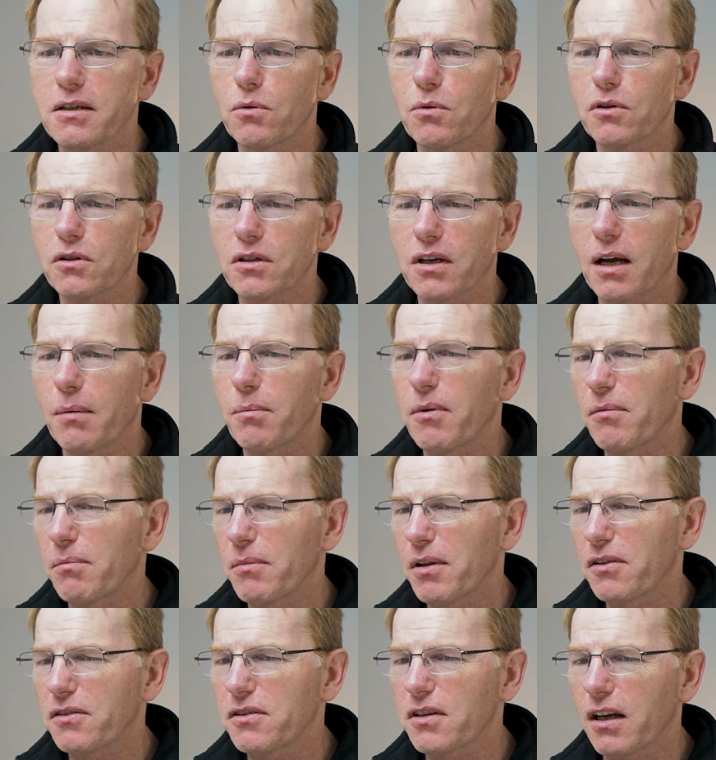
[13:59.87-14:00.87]
was a couple of
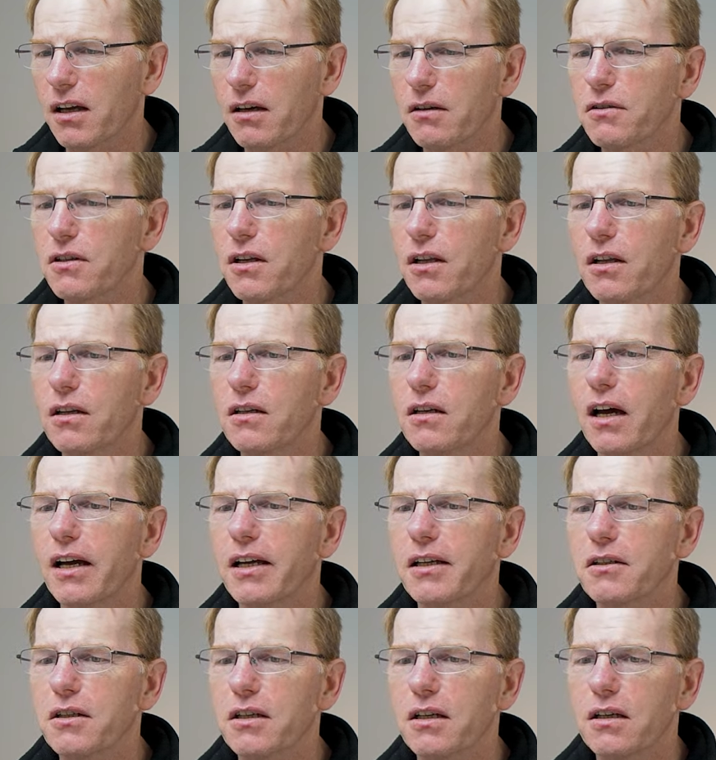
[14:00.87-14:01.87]
months ago, so the
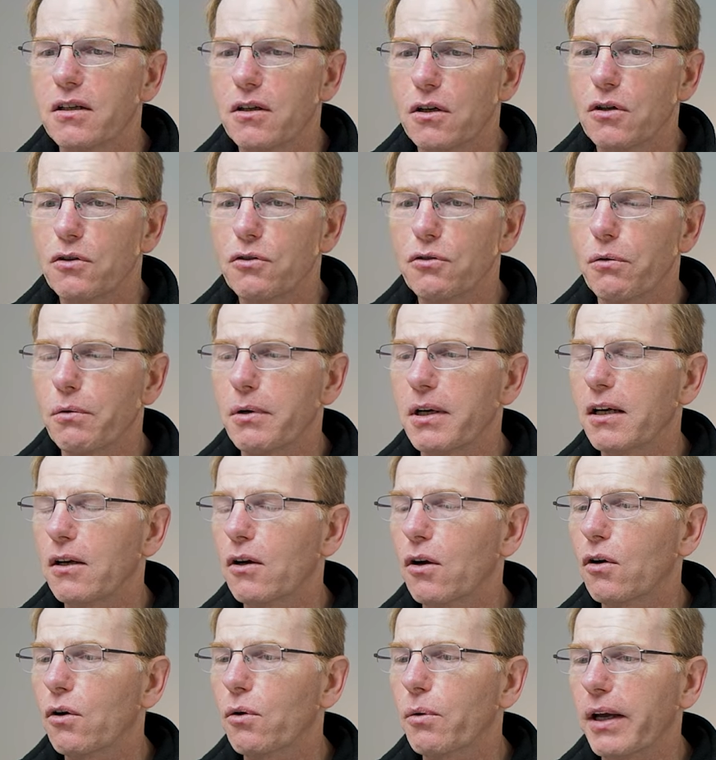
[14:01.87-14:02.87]
light drew in a
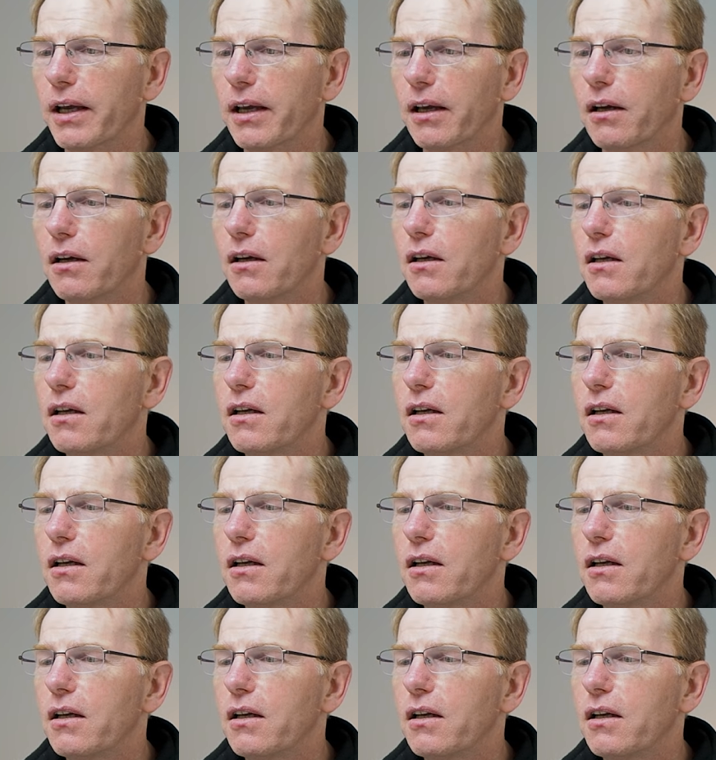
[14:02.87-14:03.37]
lot quicker.